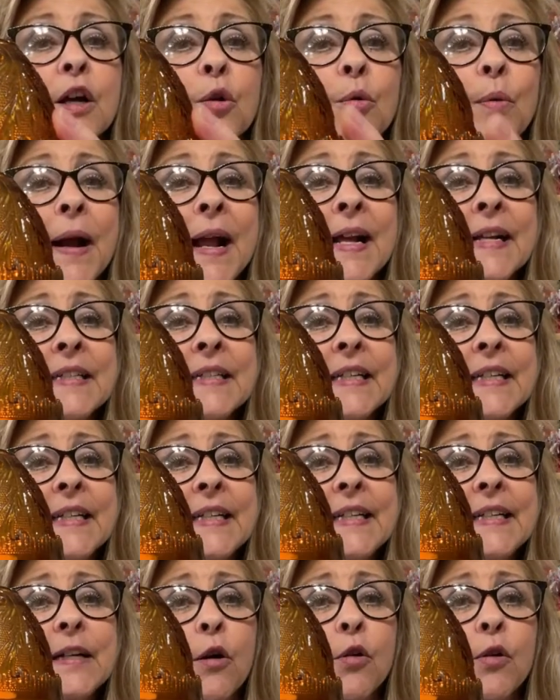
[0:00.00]

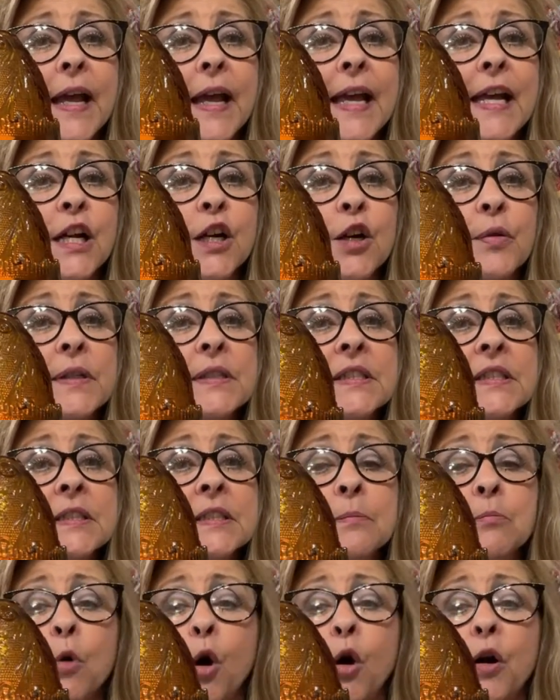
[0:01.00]
Randy, okay,
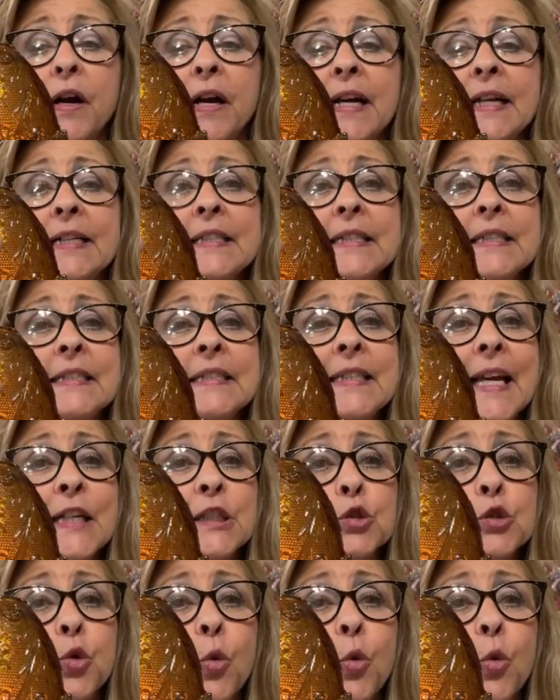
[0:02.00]
Krista Morgan is at